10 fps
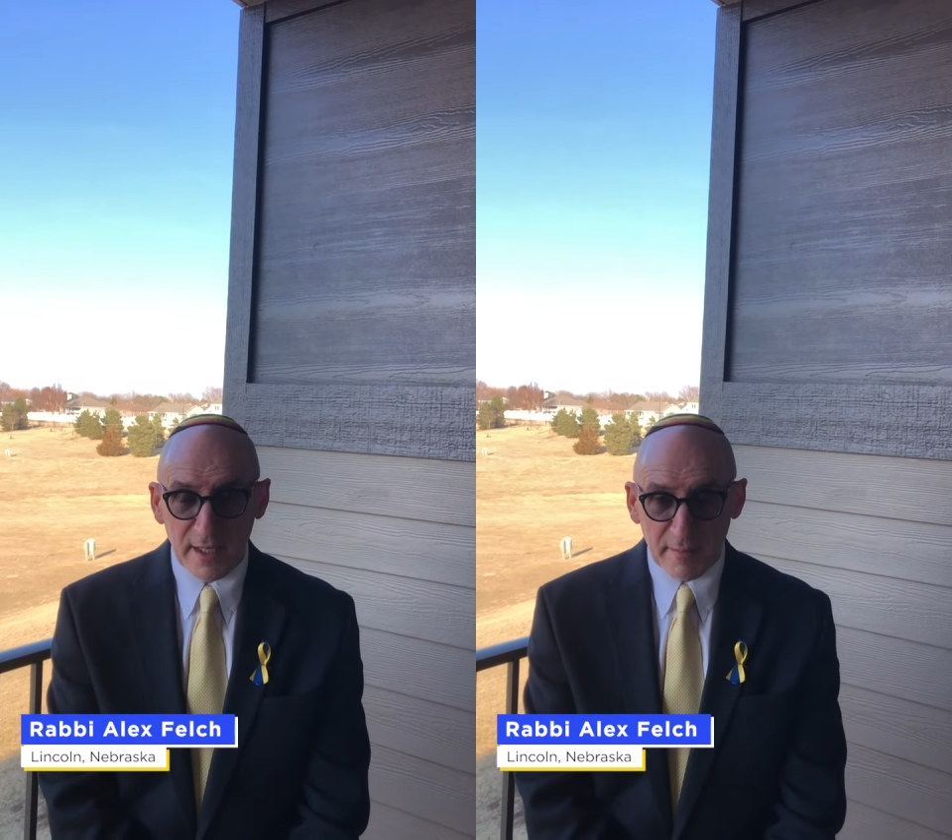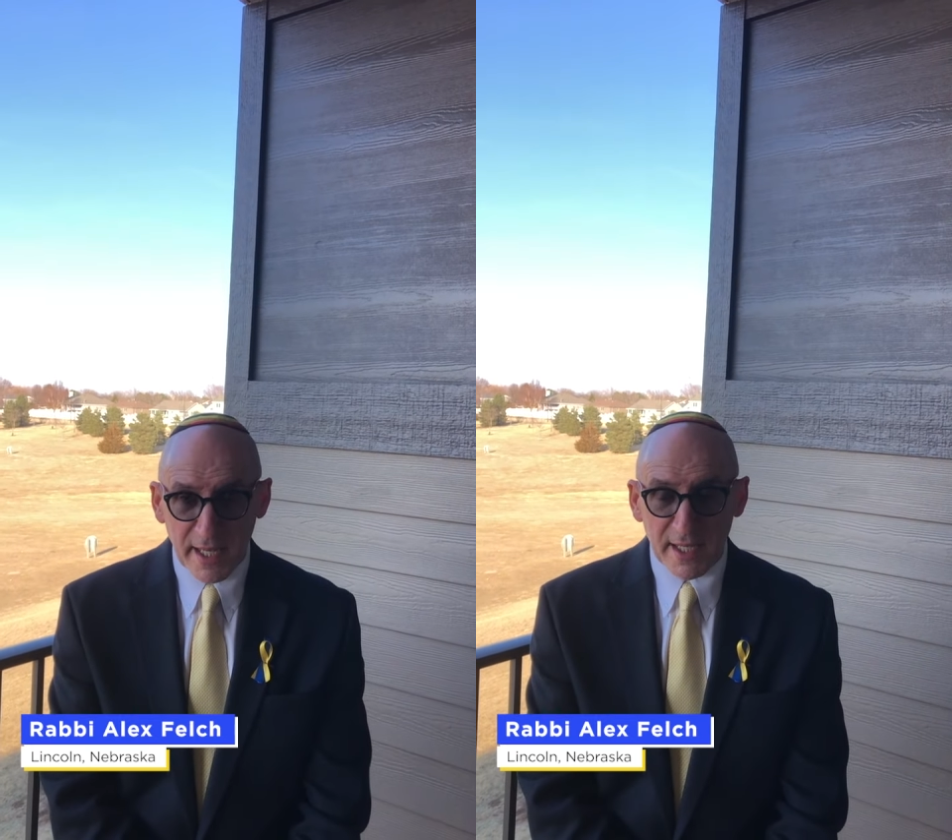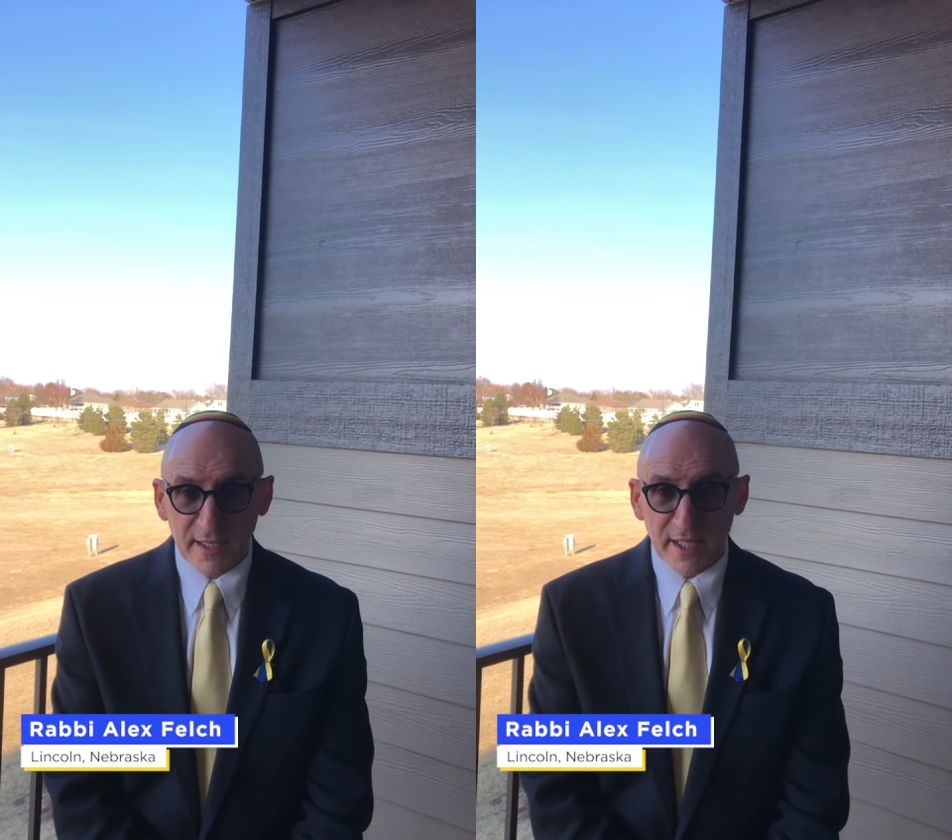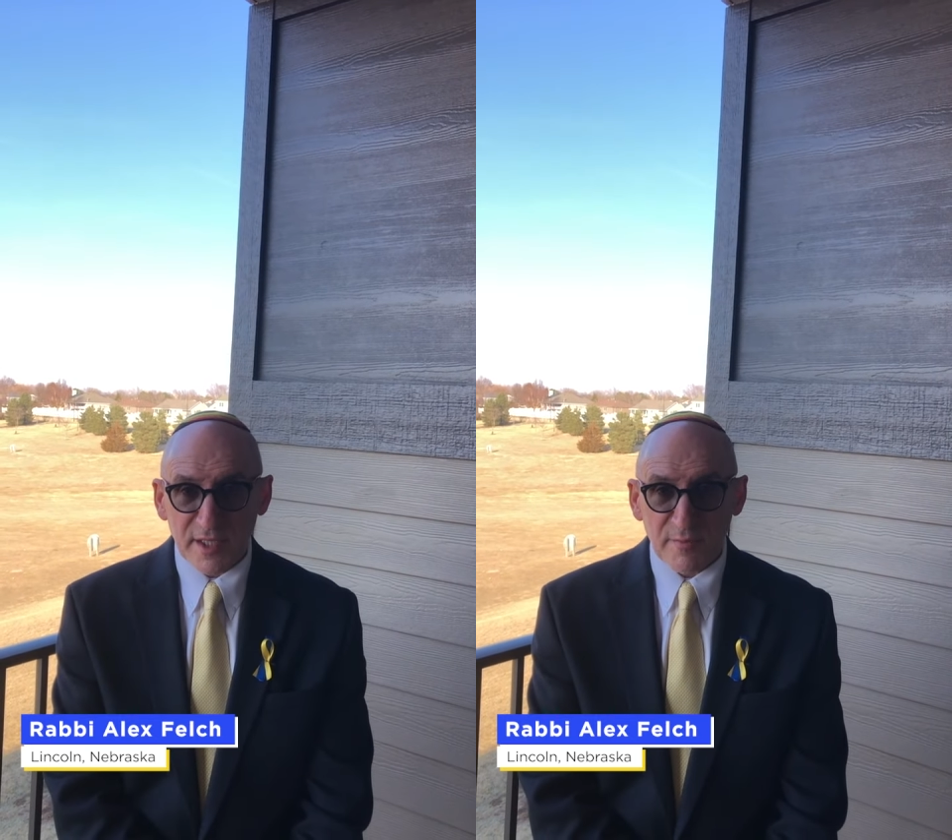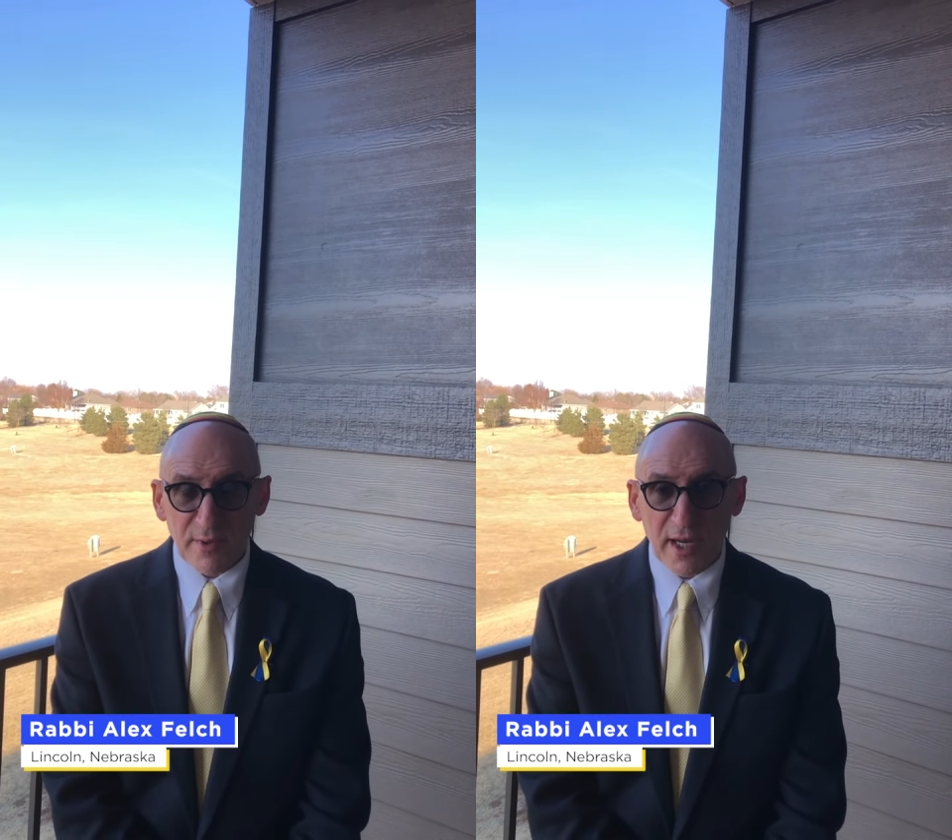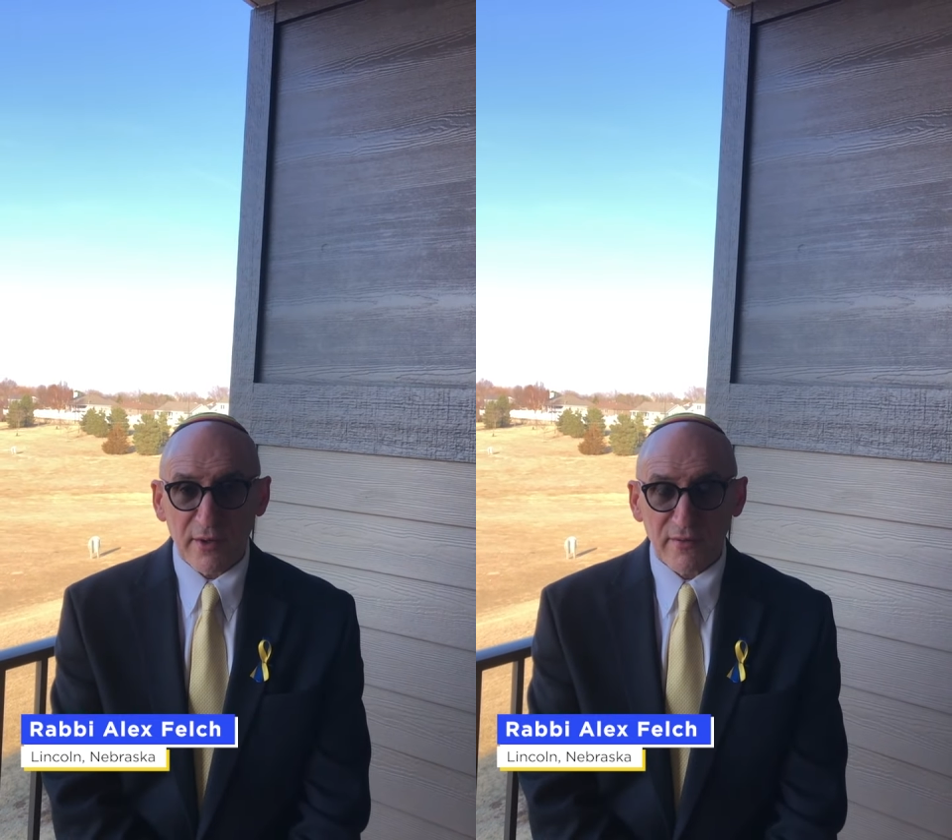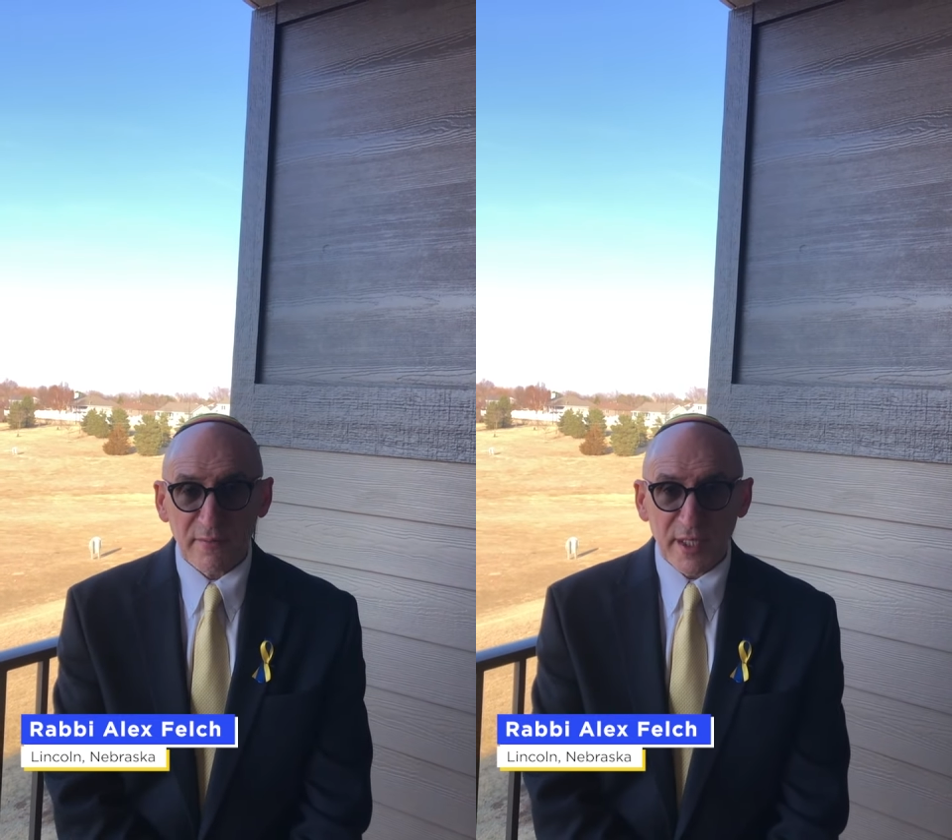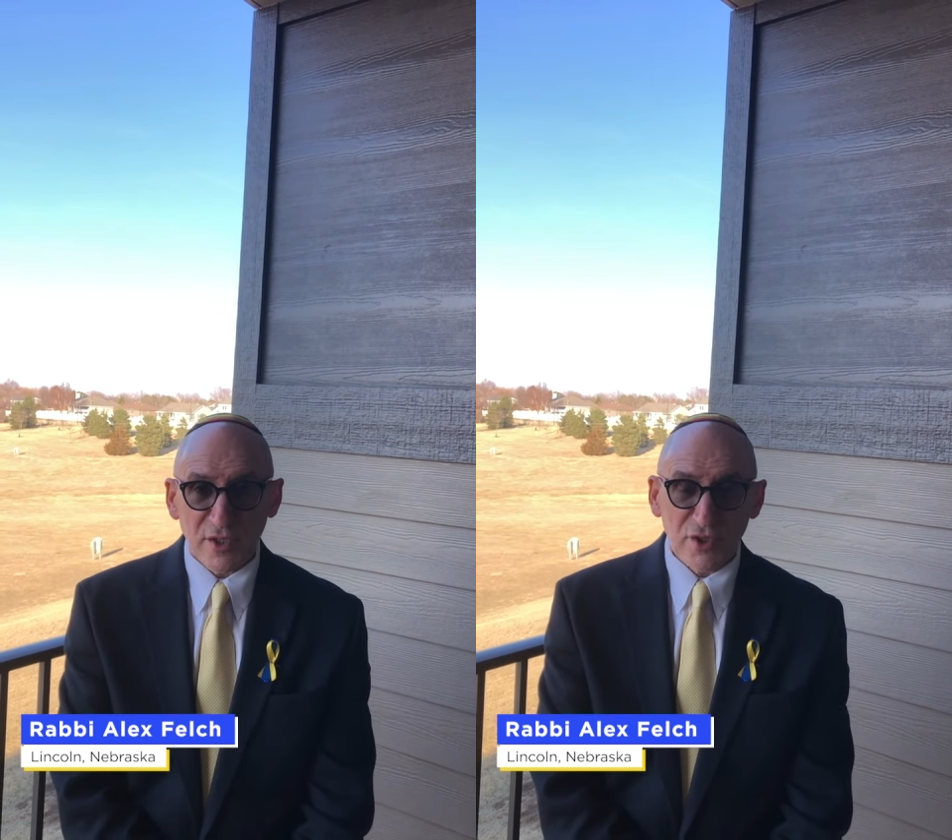a man that is proud of
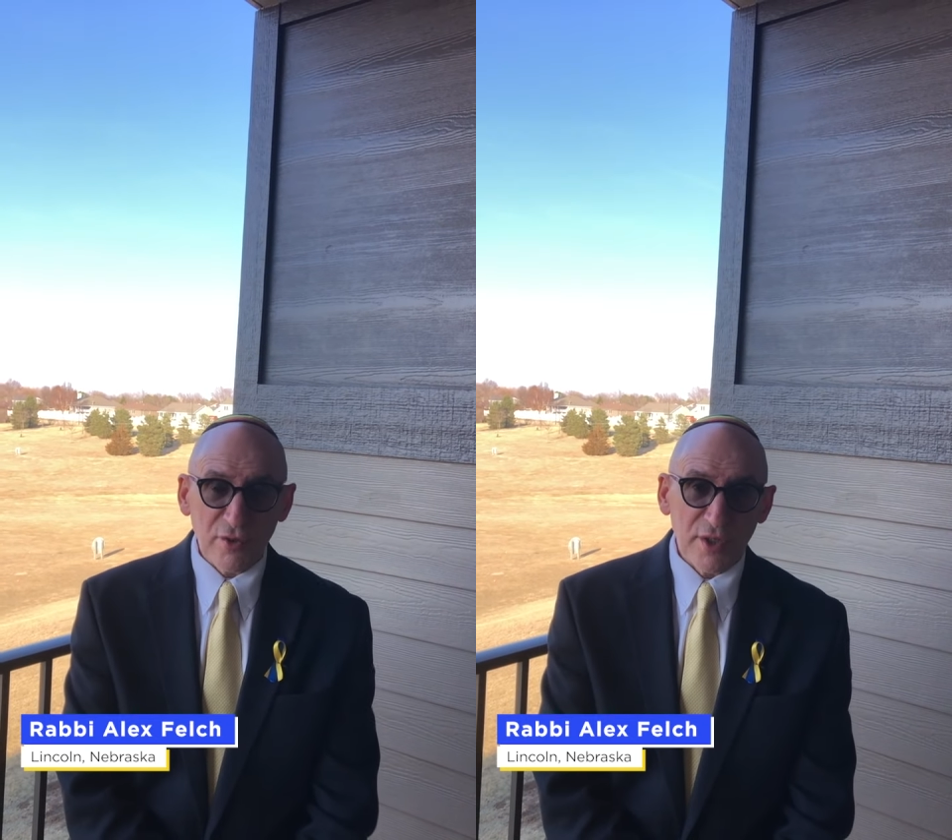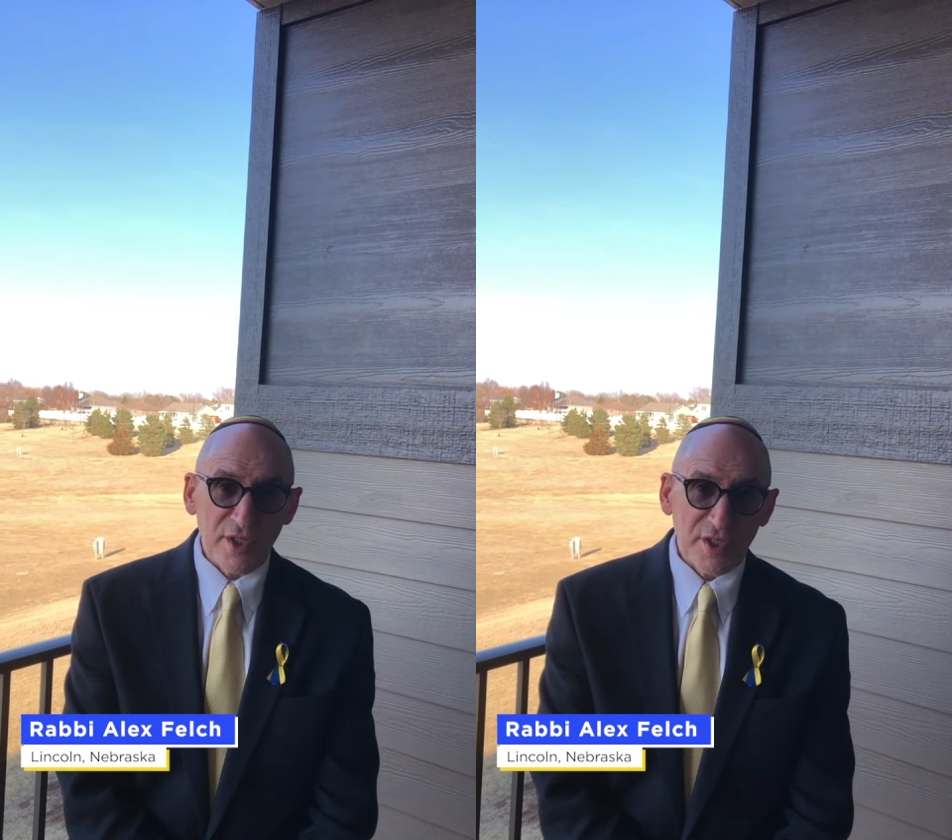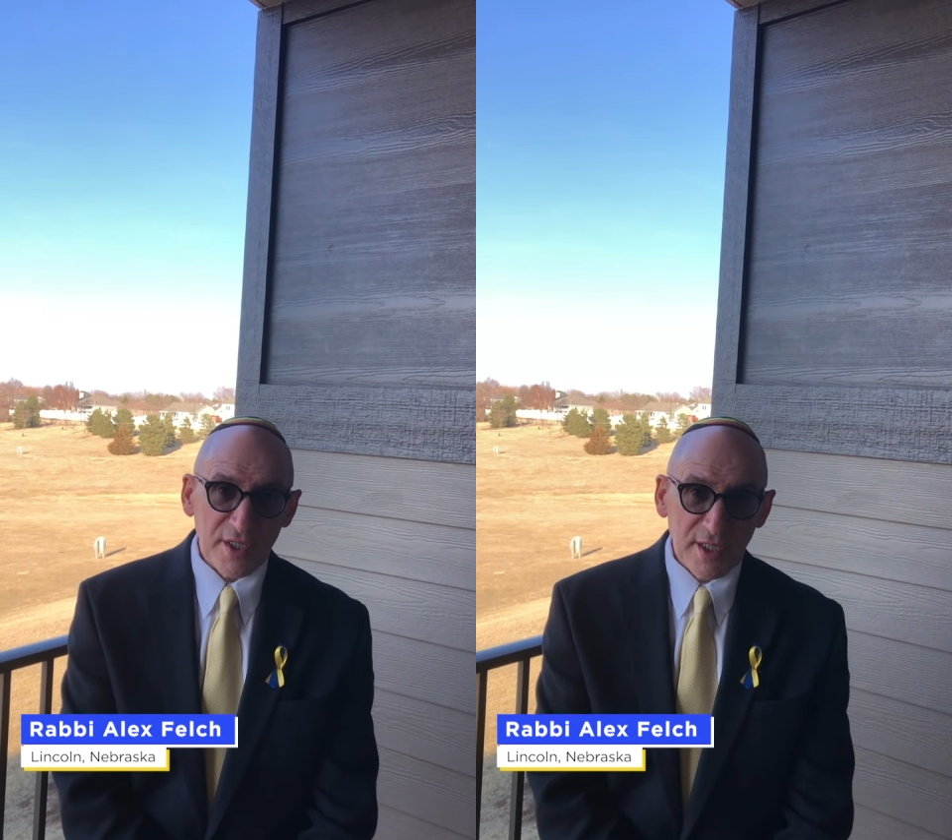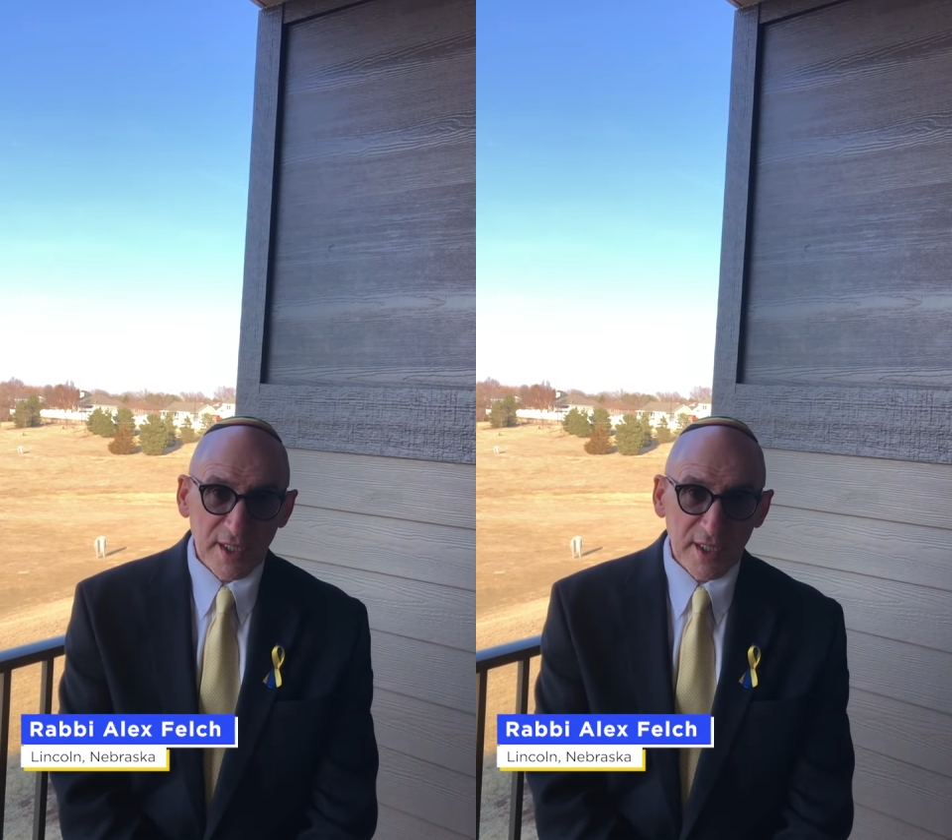being Jewish,